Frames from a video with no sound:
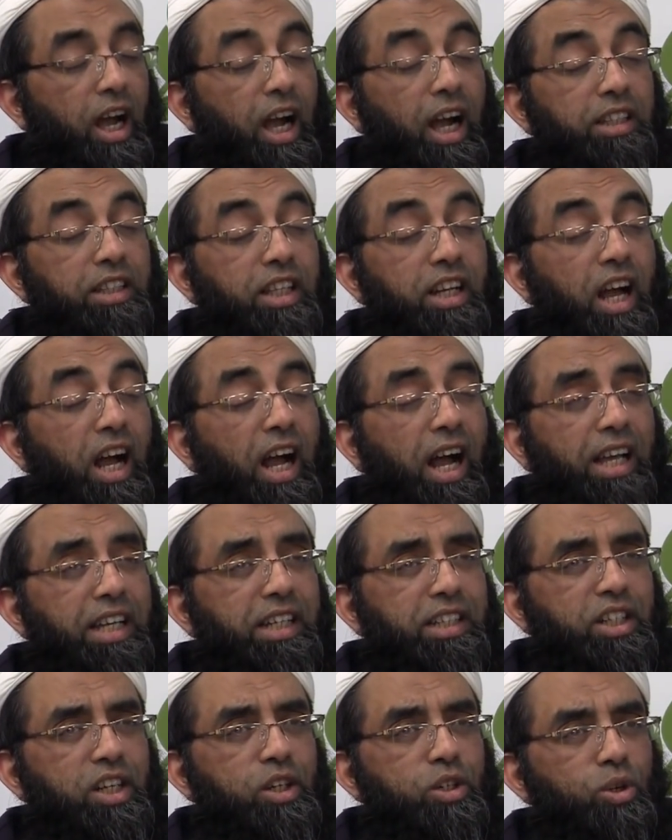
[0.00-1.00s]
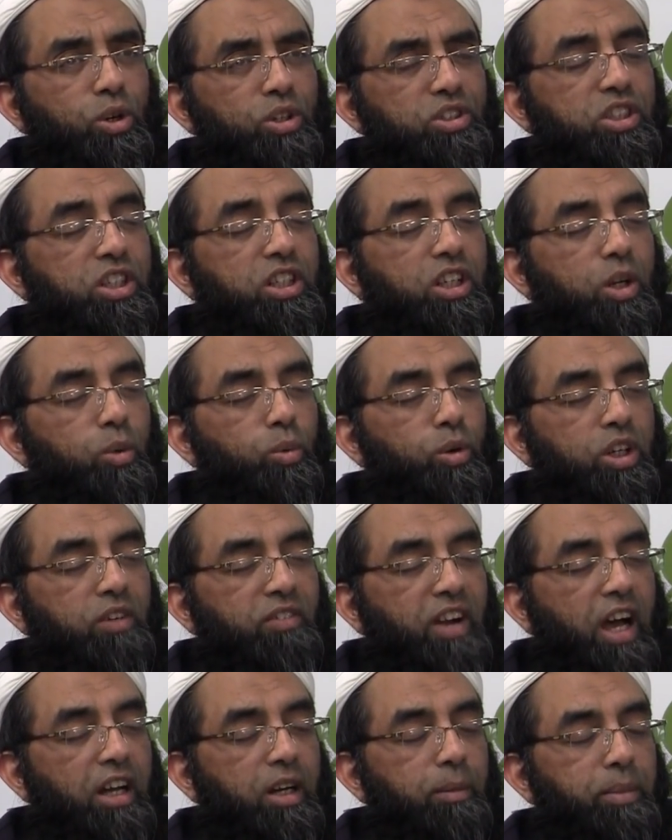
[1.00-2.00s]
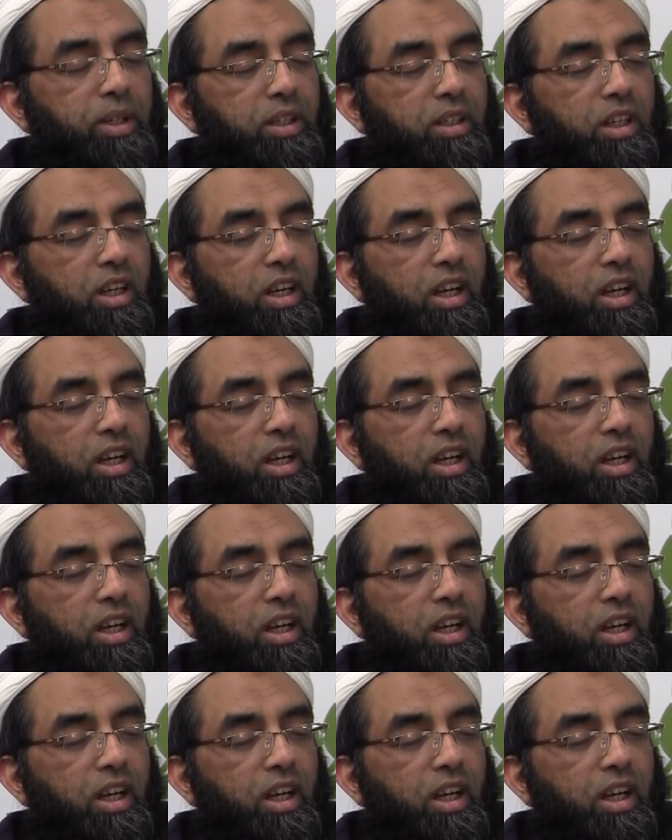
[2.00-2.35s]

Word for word: And then I didn't know a single word of Arabic,